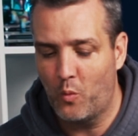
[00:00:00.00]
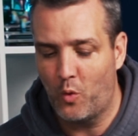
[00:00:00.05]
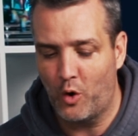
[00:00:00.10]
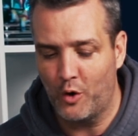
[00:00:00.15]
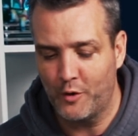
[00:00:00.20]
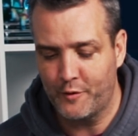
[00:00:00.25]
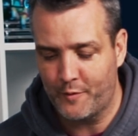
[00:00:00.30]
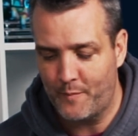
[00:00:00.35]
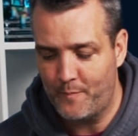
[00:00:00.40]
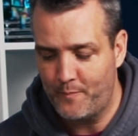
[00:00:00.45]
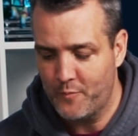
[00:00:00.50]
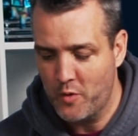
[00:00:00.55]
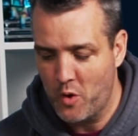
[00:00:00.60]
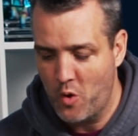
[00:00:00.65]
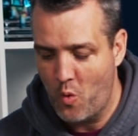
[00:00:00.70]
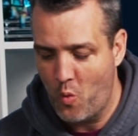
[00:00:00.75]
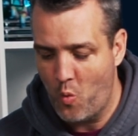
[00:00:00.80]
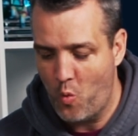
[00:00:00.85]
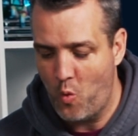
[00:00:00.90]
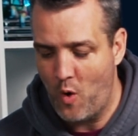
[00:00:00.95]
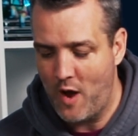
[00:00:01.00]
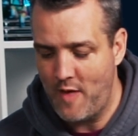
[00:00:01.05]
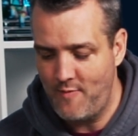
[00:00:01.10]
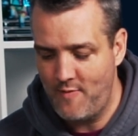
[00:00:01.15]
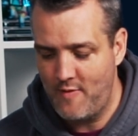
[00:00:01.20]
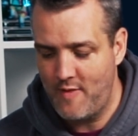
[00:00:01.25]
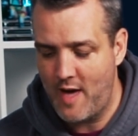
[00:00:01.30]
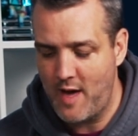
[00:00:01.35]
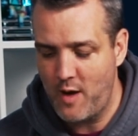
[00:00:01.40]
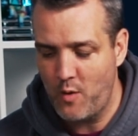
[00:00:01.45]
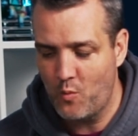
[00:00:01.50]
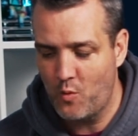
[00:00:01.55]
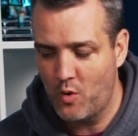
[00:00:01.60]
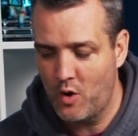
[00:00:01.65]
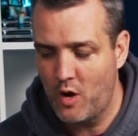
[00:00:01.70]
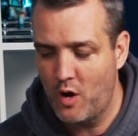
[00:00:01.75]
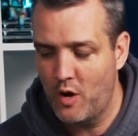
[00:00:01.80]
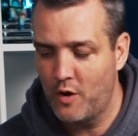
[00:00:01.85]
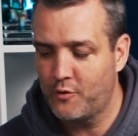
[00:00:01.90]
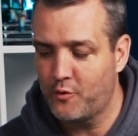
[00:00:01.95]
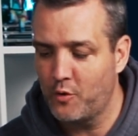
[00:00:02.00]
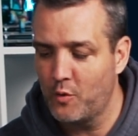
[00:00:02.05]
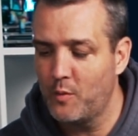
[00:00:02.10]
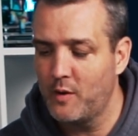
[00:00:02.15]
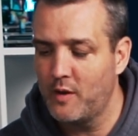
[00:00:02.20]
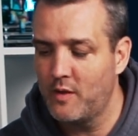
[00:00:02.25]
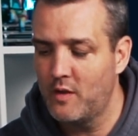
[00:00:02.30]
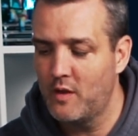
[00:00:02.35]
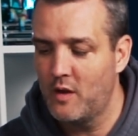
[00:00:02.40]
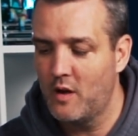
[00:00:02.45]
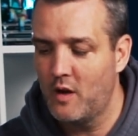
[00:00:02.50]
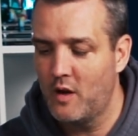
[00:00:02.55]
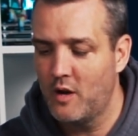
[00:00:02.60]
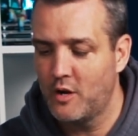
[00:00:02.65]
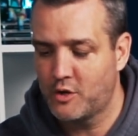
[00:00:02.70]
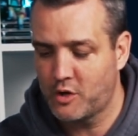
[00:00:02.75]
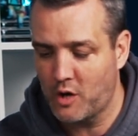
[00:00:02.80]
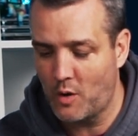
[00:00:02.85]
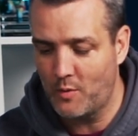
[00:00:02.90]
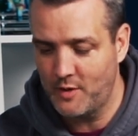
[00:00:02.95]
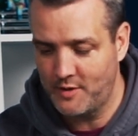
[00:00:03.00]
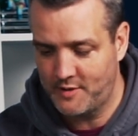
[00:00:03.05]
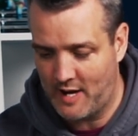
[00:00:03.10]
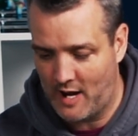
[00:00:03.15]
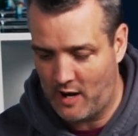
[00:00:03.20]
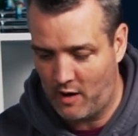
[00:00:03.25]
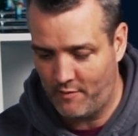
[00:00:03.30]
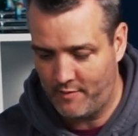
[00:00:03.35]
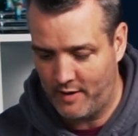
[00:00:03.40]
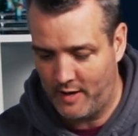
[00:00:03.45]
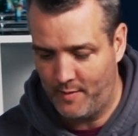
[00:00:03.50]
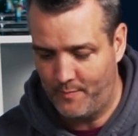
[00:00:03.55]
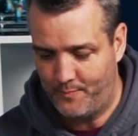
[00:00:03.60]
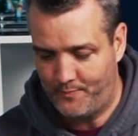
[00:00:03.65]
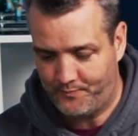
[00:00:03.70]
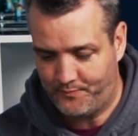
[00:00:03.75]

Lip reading: was when they were doing the show and tell of it,